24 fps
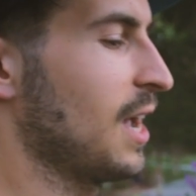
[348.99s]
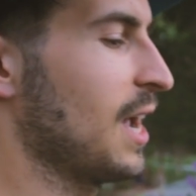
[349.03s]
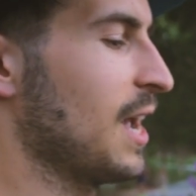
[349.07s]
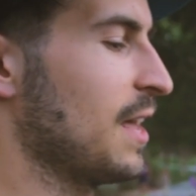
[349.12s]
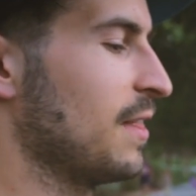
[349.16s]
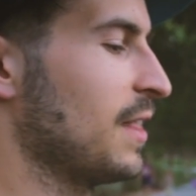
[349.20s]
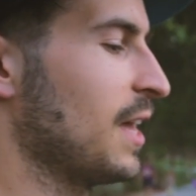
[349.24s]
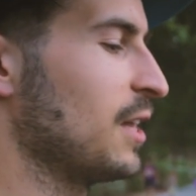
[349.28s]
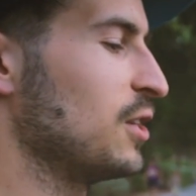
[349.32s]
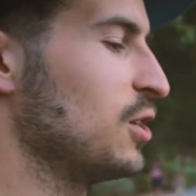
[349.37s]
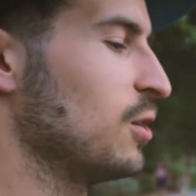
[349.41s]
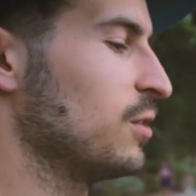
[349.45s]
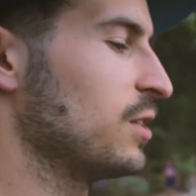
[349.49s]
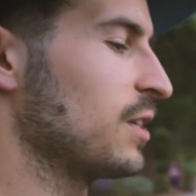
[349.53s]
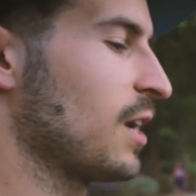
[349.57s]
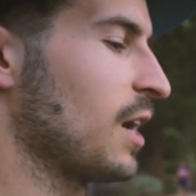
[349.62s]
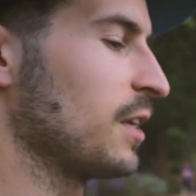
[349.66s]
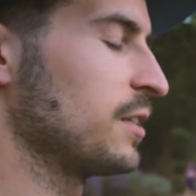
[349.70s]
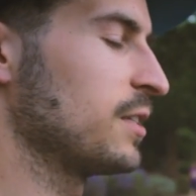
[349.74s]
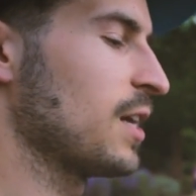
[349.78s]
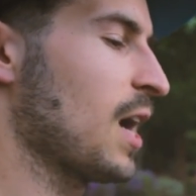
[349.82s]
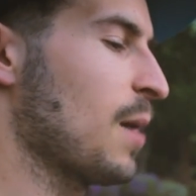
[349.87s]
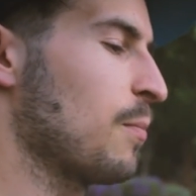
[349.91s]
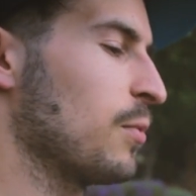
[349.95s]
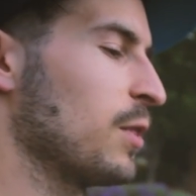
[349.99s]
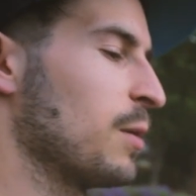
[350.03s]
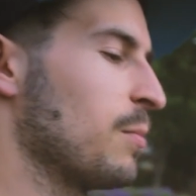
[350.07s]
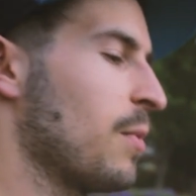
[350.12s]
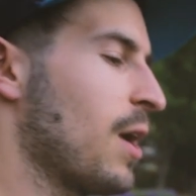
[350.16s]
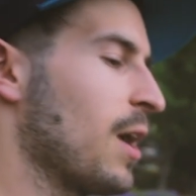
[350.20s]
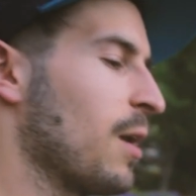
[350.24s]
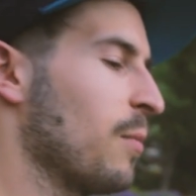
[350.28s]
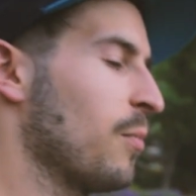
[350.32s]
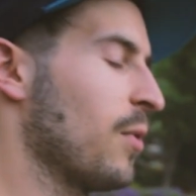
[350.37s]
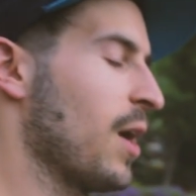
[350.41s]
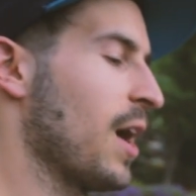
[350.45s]
and then use it on top of the
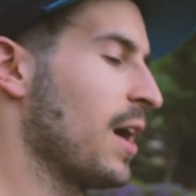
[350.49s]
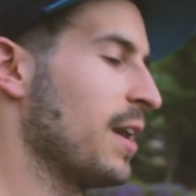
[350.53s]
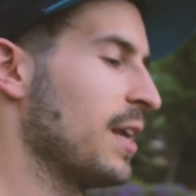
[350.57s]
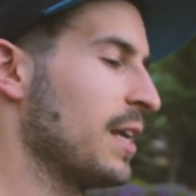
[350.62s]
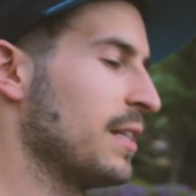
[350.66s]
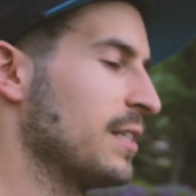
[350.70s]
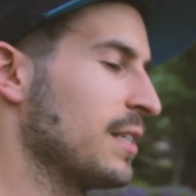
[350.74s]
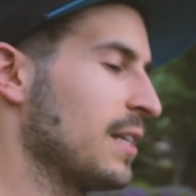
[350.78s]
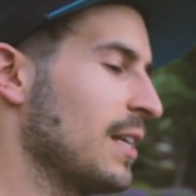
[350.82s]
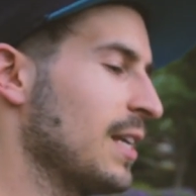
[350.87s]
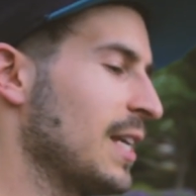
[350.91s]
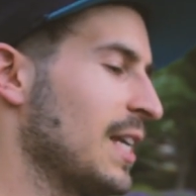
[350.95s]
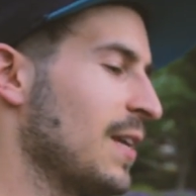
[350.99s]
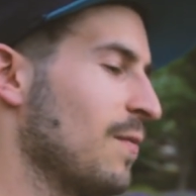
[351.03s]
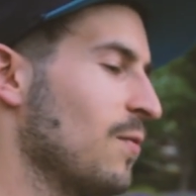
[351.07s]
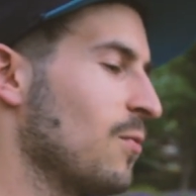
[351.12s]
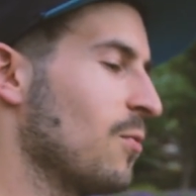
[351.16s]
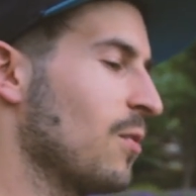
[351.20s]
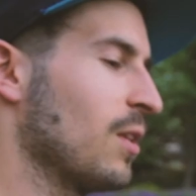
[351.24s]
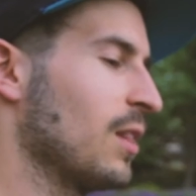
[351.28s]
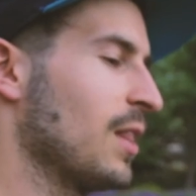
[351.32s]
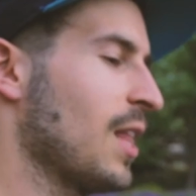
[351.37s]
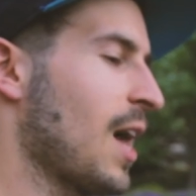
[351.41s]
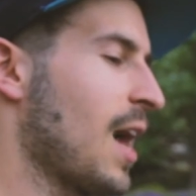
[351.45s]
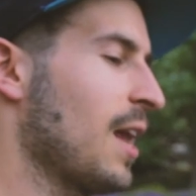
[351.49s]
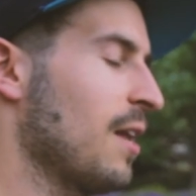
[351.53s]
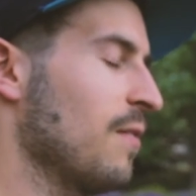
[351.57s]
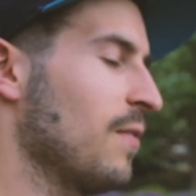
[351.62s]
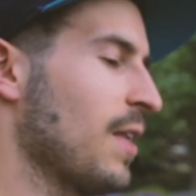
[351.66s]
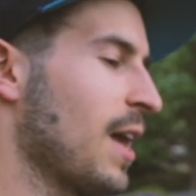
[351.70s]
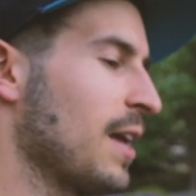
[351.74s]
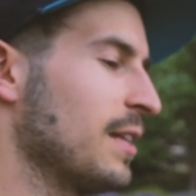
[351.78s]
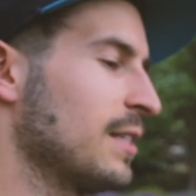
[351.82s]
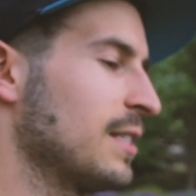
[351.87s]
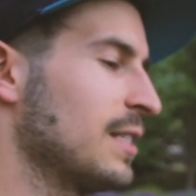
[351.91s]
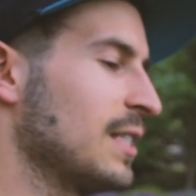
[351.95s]
monopod, it's gonna give you a lot of
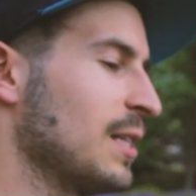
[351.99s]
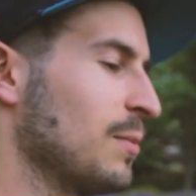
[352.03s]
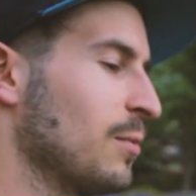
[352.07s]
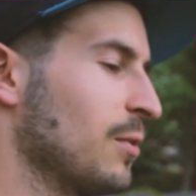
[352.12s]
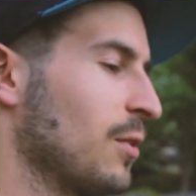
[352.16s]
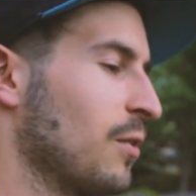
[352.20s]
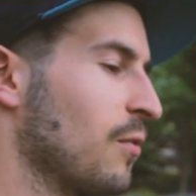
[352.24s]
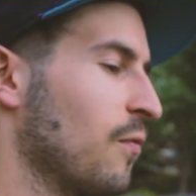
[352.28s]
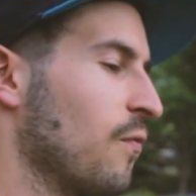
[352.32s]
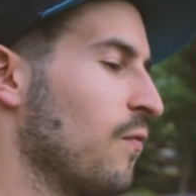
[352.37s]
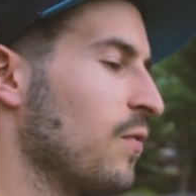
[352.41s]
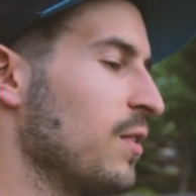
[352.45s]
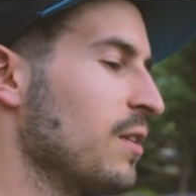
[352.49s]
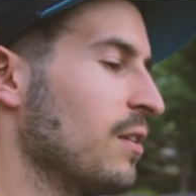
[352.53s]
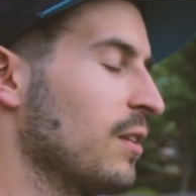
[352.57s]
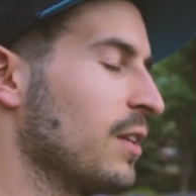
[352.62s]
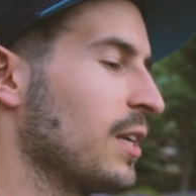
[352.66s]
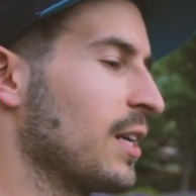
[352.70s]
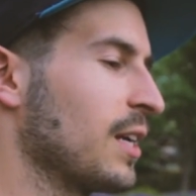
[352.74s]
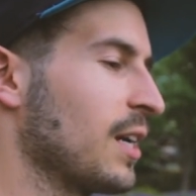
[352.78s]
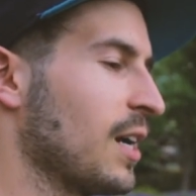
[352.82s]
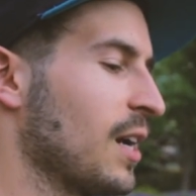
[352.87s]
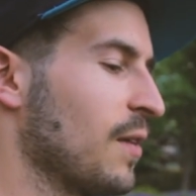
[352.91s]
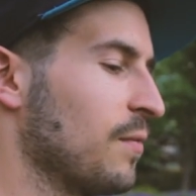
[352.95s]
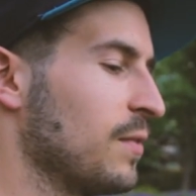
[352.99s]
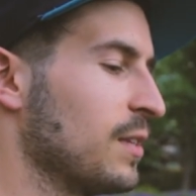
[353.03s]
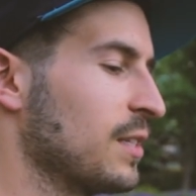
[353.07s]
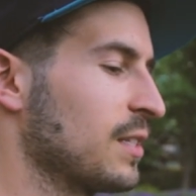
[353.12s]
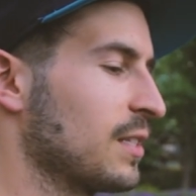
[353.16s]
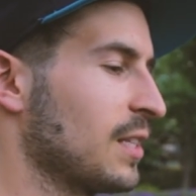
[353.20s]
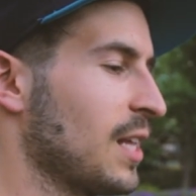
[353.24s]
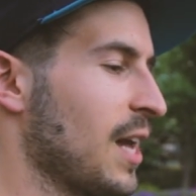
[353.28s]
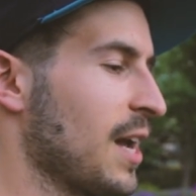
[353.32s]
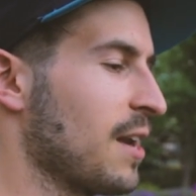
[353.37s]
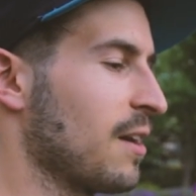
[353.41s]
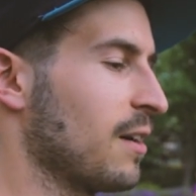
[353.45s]
that similar feeling of the
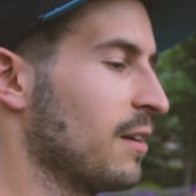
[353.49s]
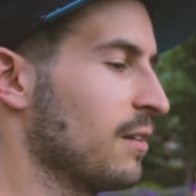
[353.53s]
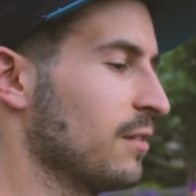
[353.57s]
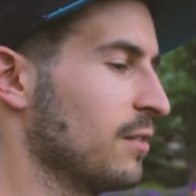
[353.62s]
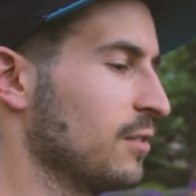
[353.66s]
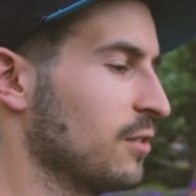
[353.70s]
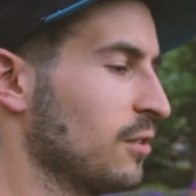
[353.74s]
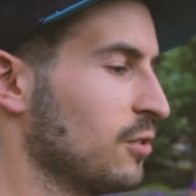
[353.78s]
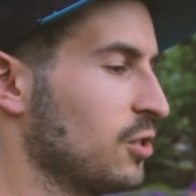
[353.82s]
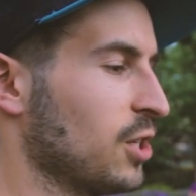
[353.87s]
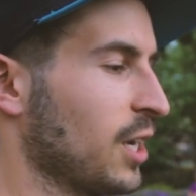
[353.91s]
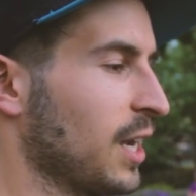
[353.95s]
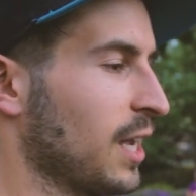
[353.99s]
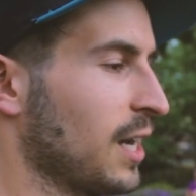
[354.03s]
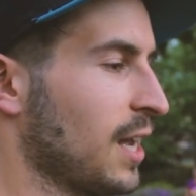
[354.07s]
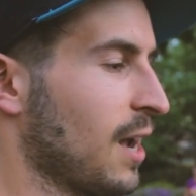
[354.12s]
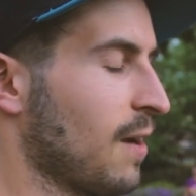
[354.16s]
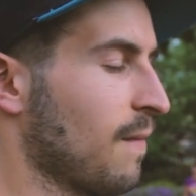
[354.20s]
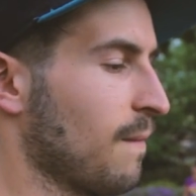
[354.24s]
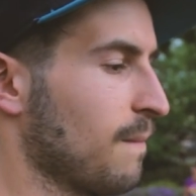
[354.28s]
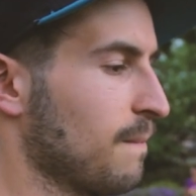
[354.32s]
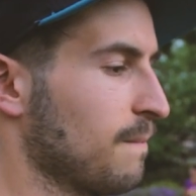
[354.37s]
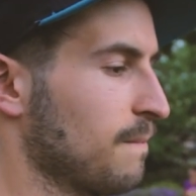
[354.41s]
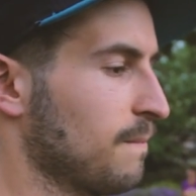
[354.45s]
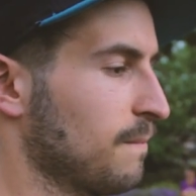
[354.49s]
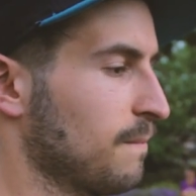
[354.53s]
slider. So check it out.